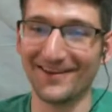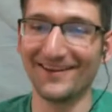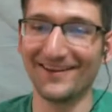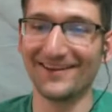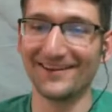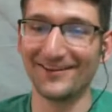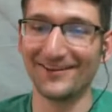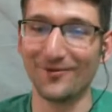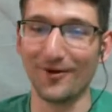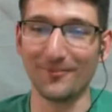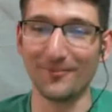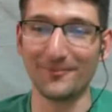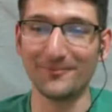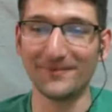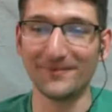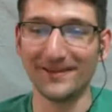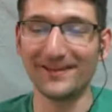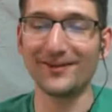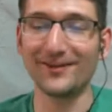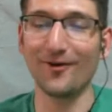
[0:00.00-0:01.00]
Igor
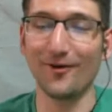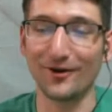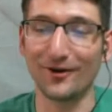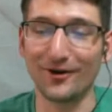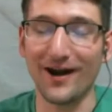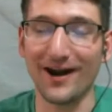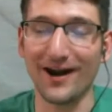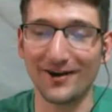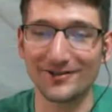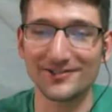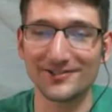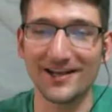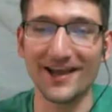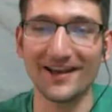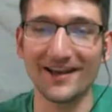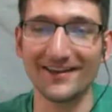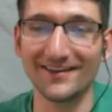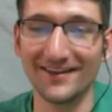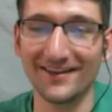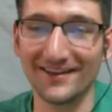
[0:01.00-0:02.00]

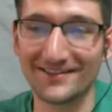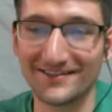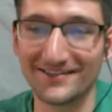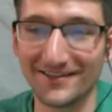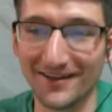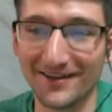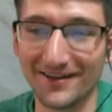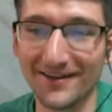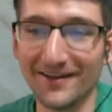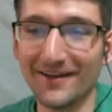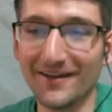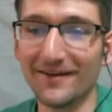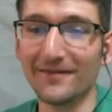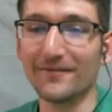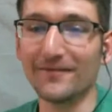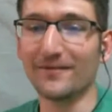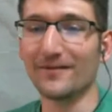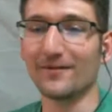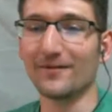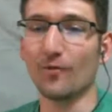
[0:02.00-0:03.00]
Crackerjack gets
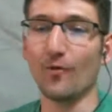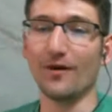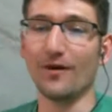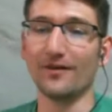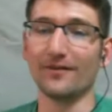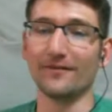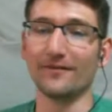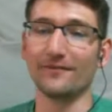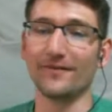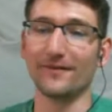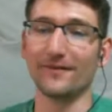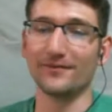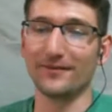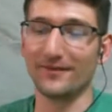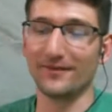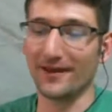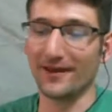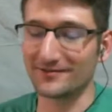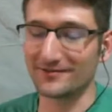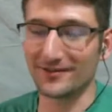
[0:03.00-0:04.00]
one of the
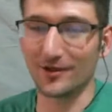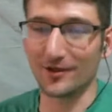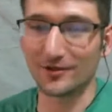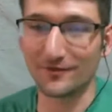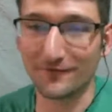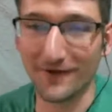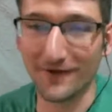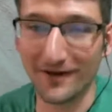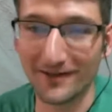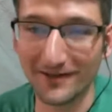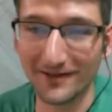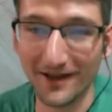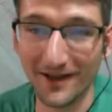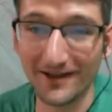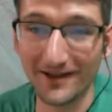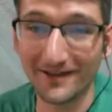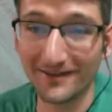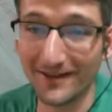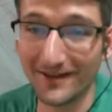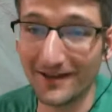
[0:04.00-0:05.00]
$50,000 for fight of the
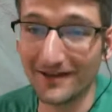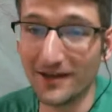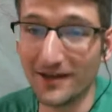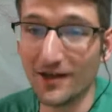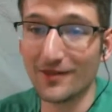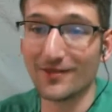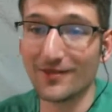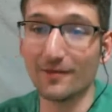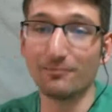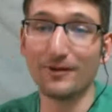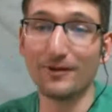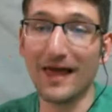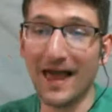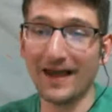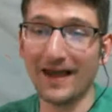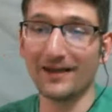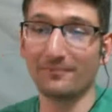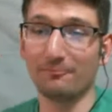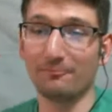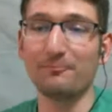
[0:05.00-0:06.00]
night, and then the
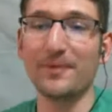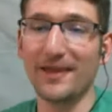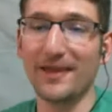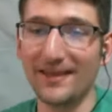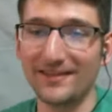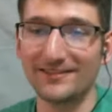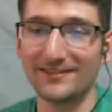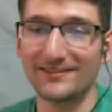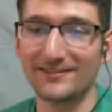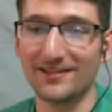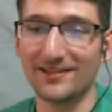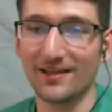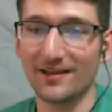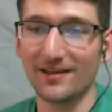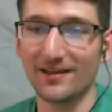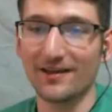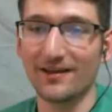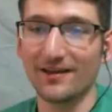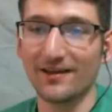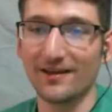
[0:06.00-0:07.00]
Black Beast
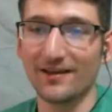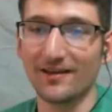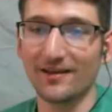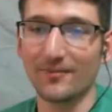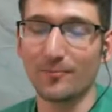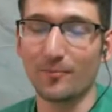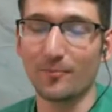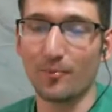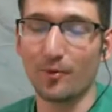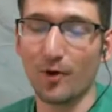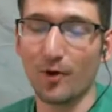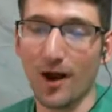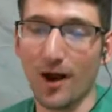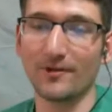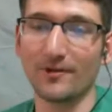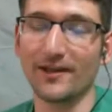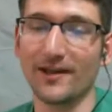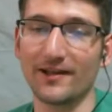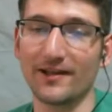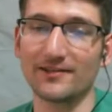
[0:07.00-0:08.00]

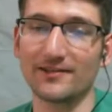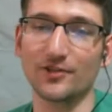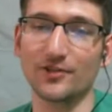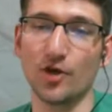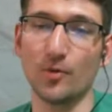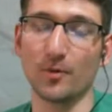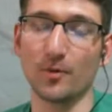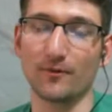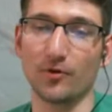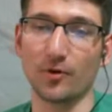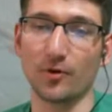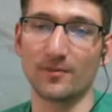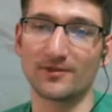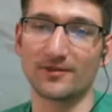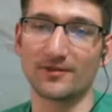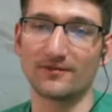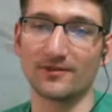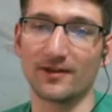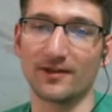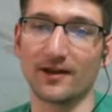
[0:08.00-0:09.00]
probably gets two
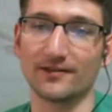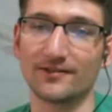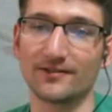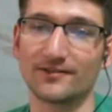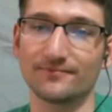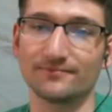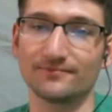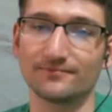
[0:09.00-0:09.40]
performance of the nights.